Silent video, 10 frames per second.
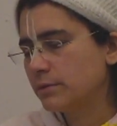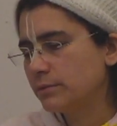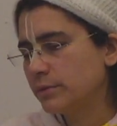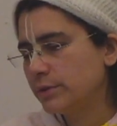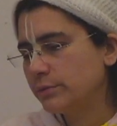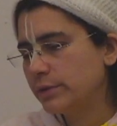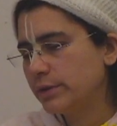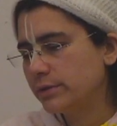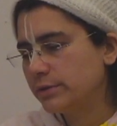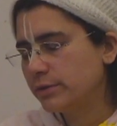
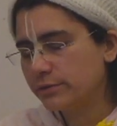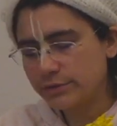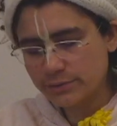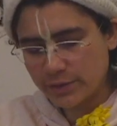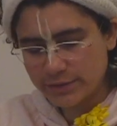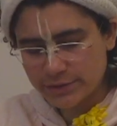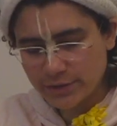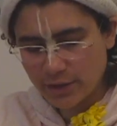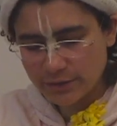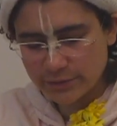We there's one
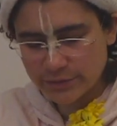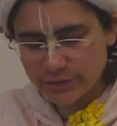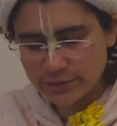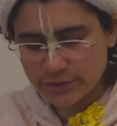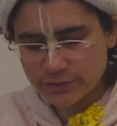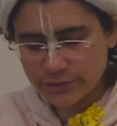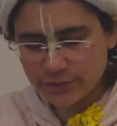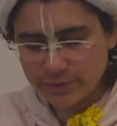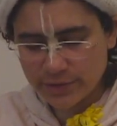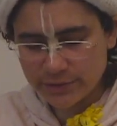talk where Srila
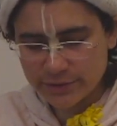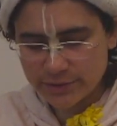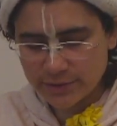Sridhar Maharaj,